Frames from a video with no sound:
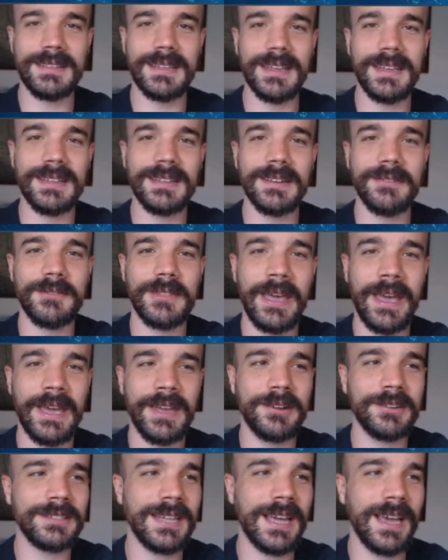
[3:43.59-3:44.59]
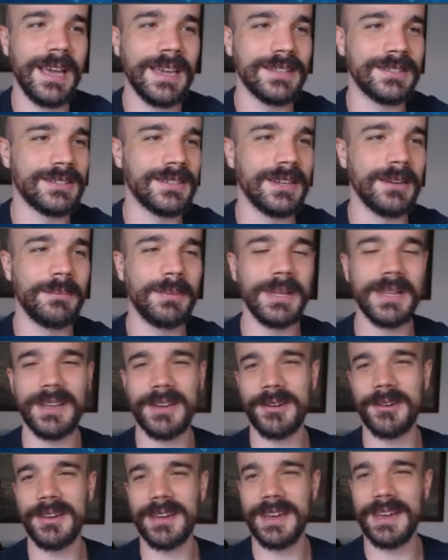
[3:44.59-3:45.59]
the end of the header tag, it's going to be
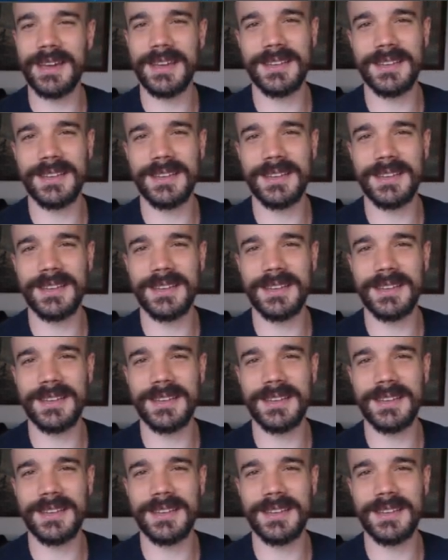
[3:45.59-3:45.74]
like, okay,